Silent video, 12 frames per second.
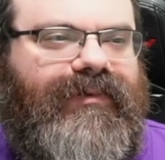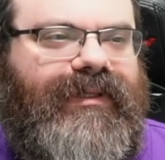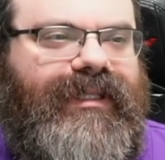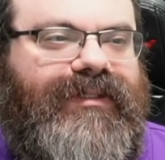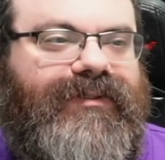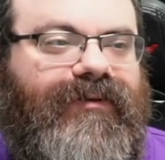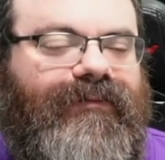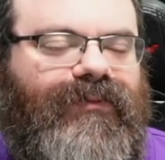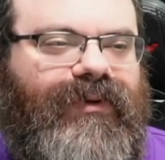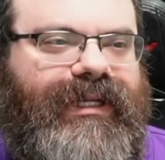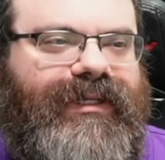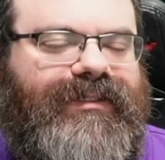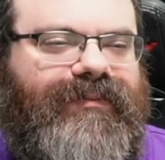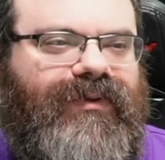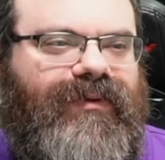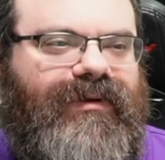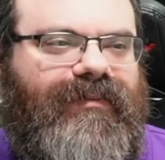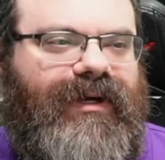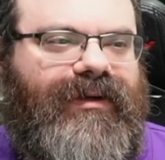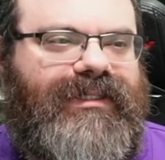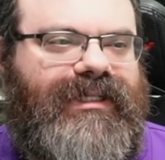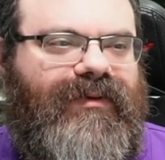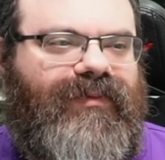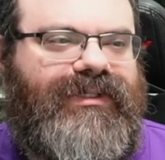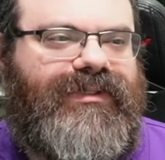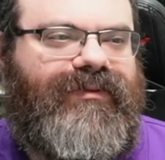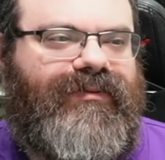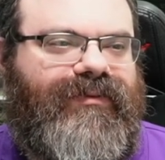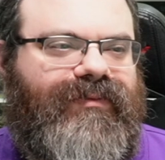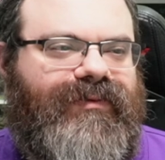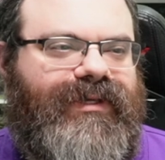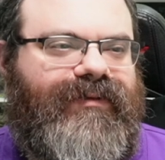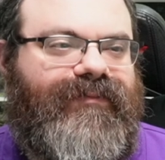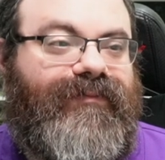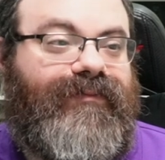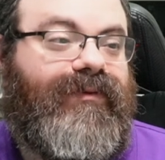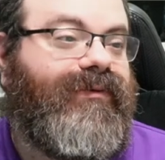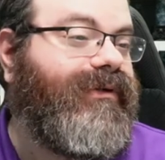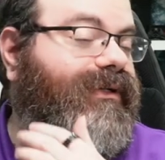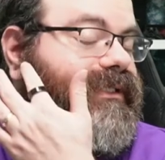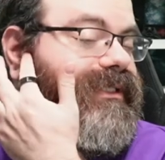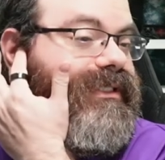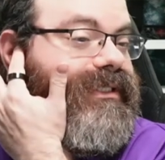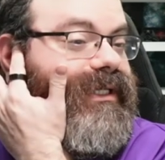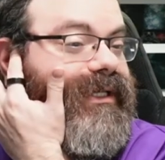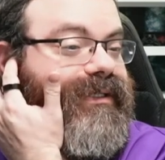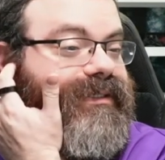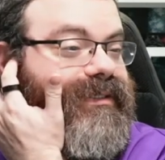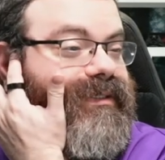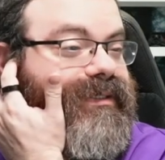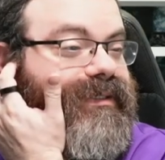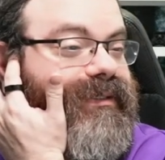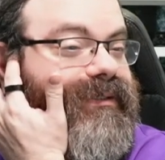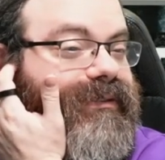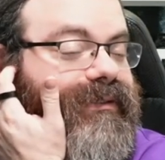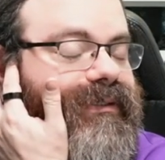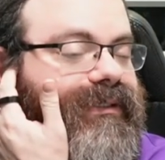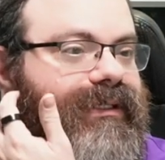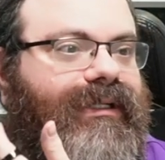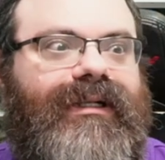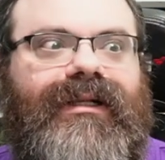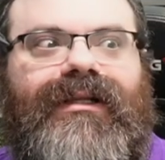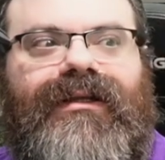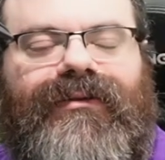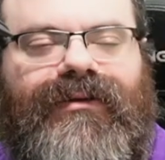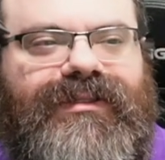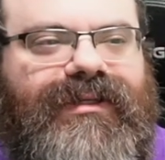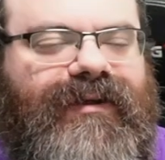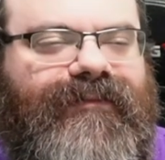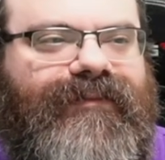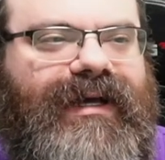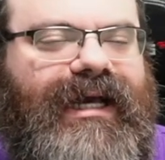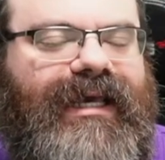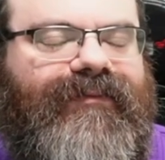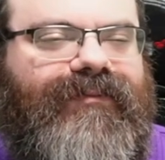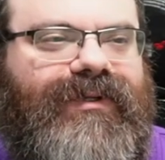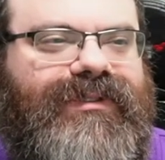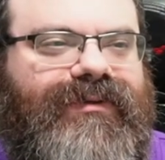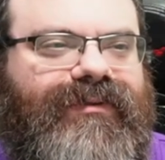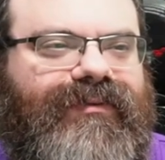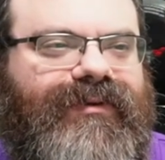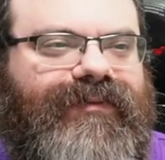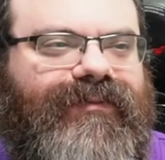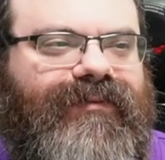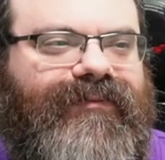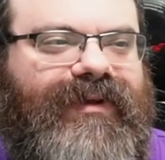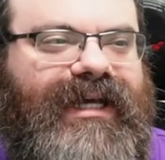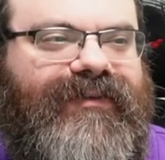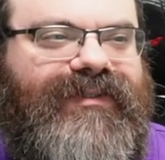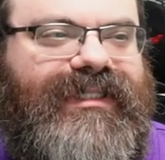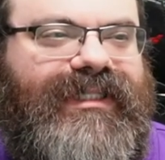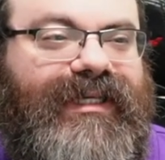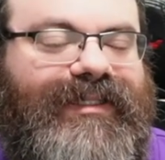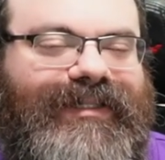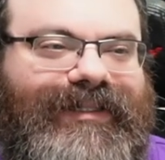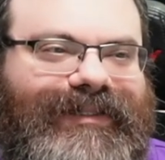These are avoiding some corner marks, not one, two, three, four, six. They're also not five. One, two, three, four, five, six.